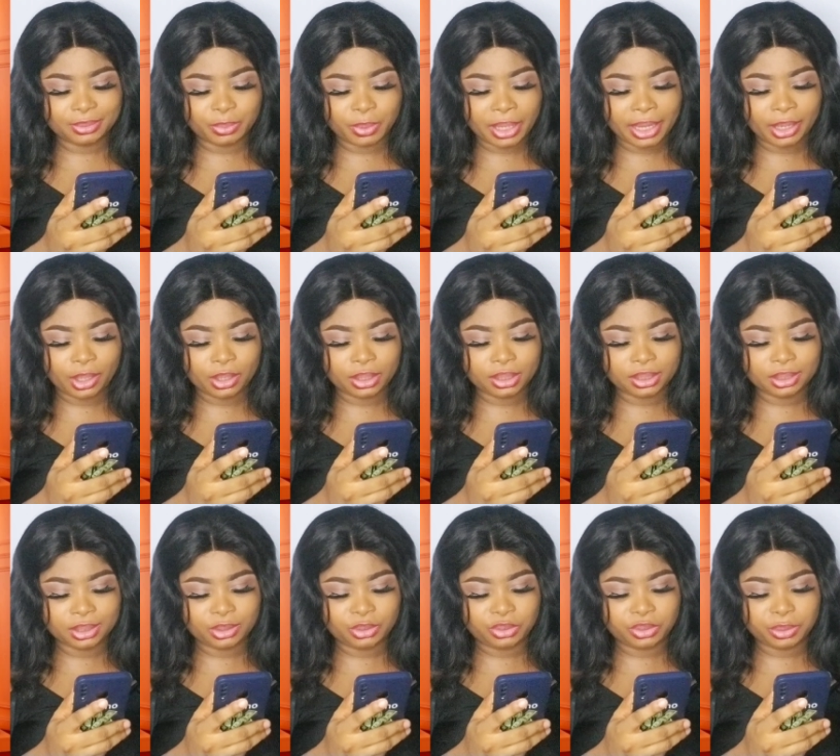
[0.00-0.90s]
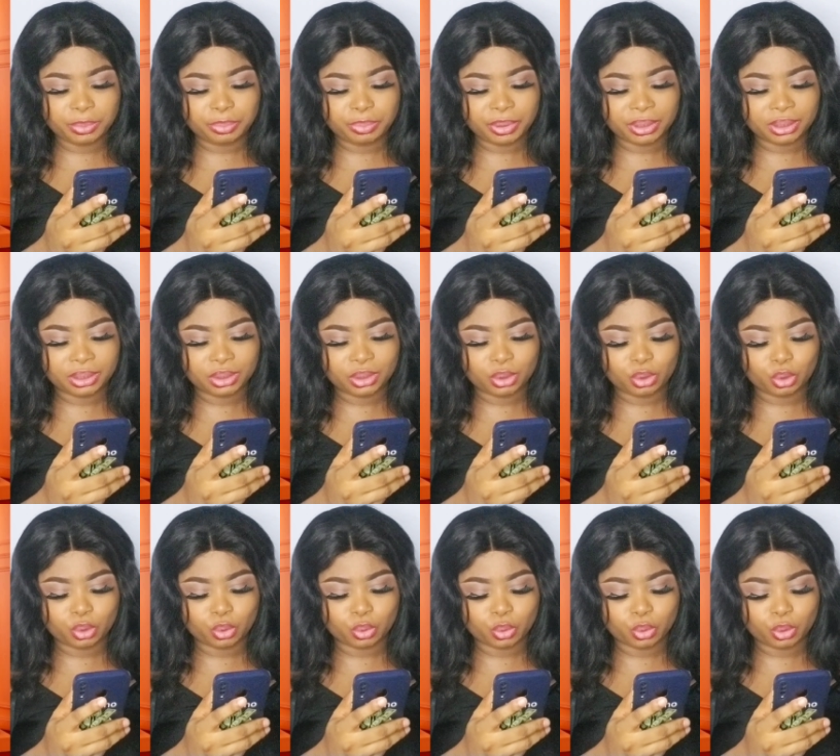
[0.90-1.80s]
will I call it a three-piece
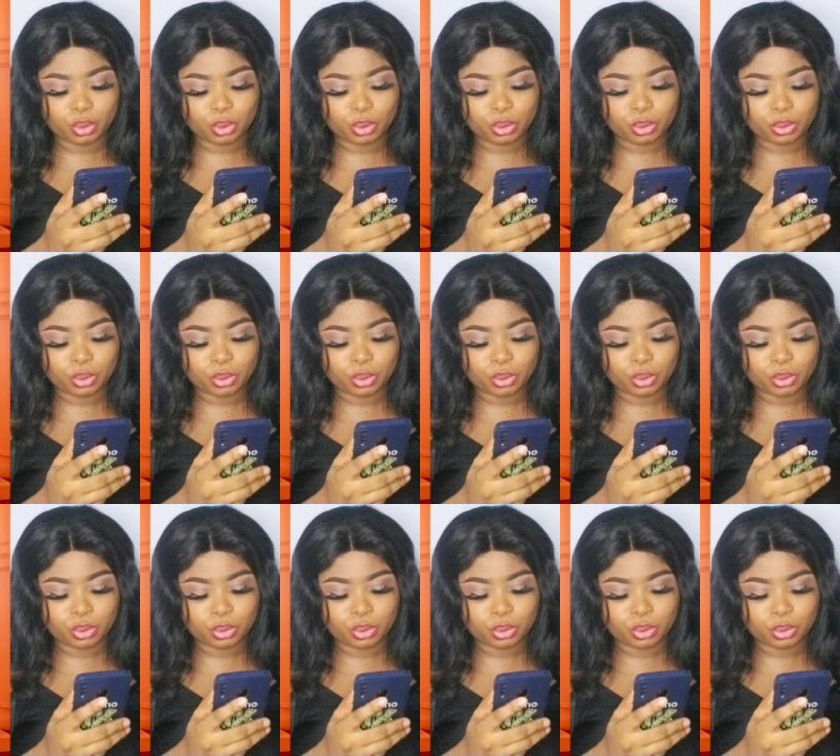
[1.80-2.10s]
suit?